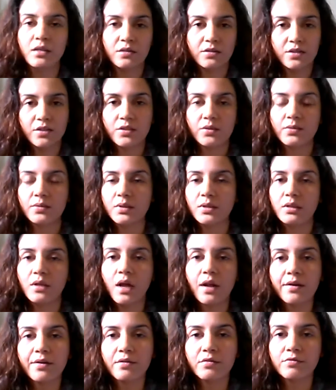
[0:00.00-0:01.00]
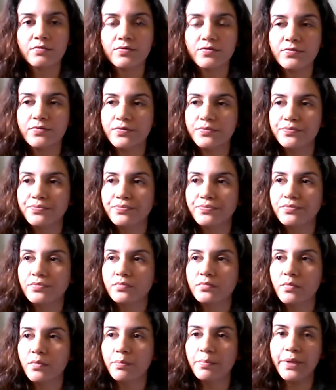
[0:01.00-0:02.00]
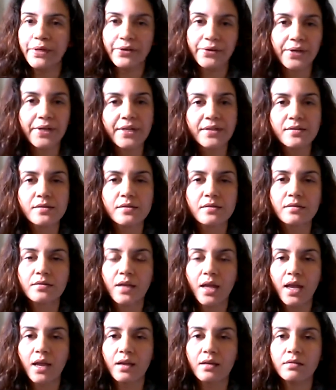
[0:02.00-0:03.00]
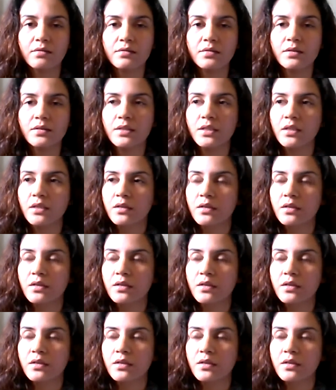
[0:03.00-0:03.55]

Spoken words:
on to a lot of bitterness and